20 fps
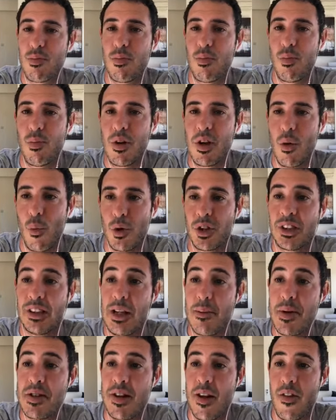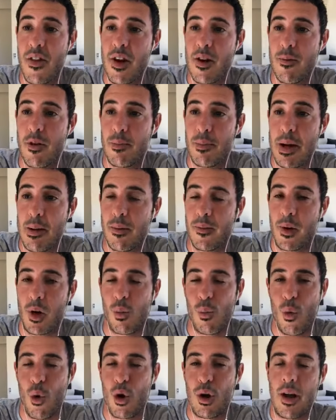which limited the number of people that could
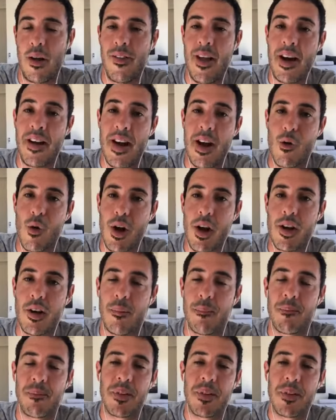work in that area.